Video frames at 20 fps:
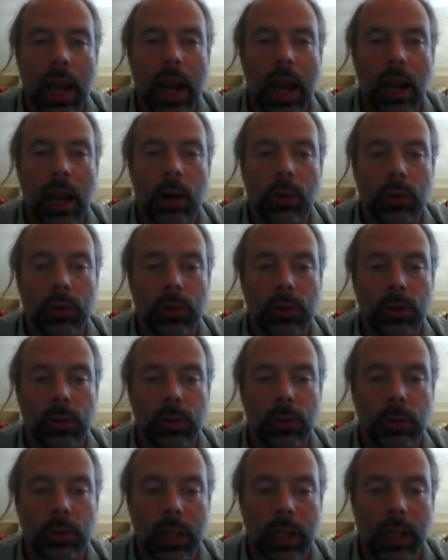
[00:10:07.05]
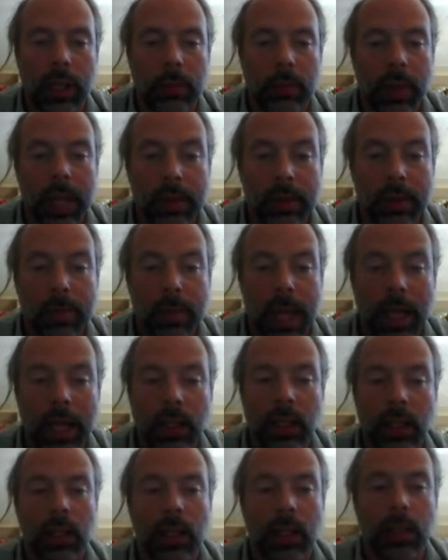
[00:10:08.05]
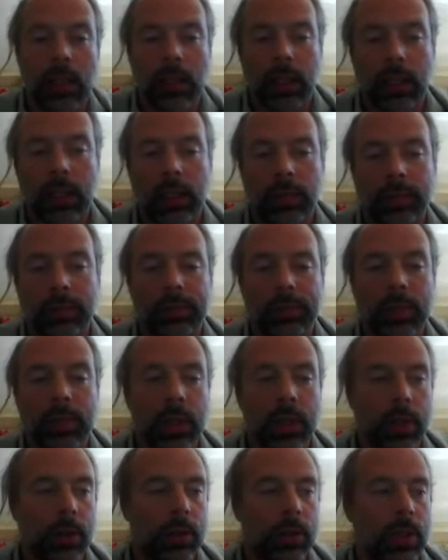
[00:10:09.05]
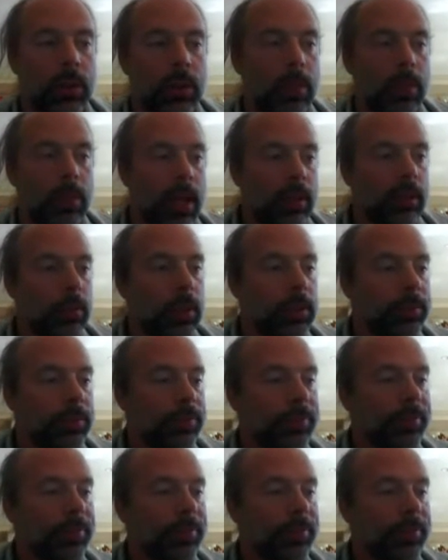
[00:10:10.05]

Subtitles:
out to as many nodes as possible.